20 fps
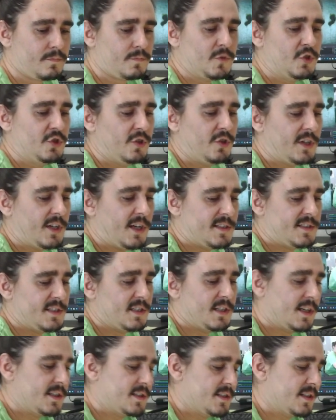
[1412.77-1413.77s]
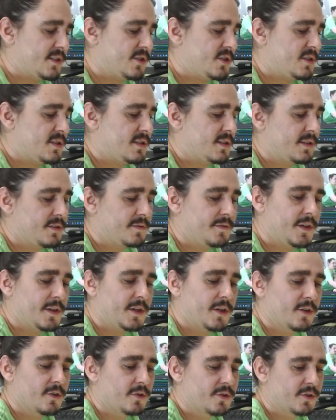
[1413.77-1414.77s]
So I guess in essence, this
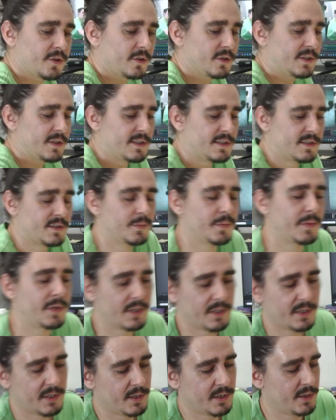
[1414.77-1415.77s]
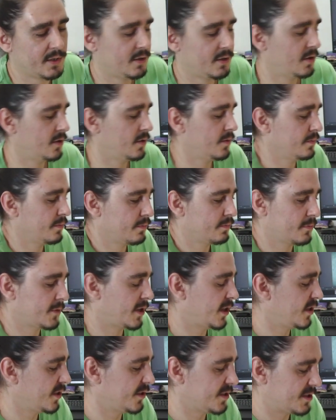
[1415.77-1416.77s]
video turned into me
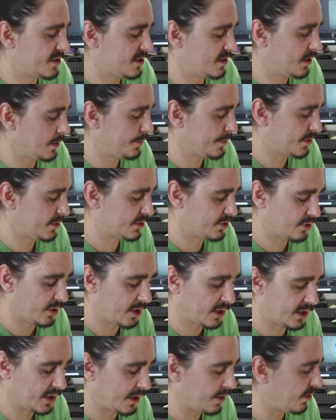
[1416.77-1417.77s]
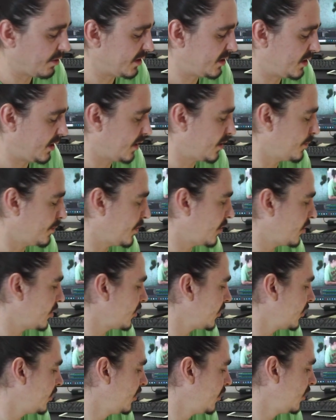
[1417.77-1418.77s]
kind of just demonstrating how I take
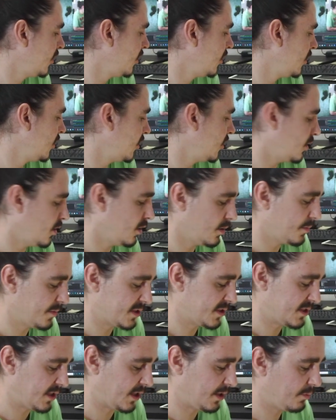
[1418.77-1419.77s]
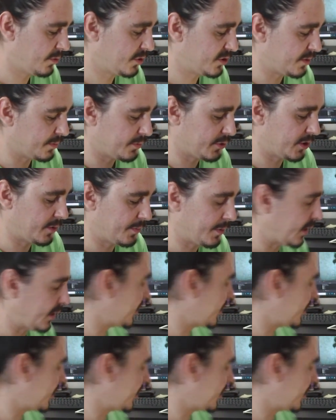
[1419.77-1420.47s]
apart the sandwich and put it back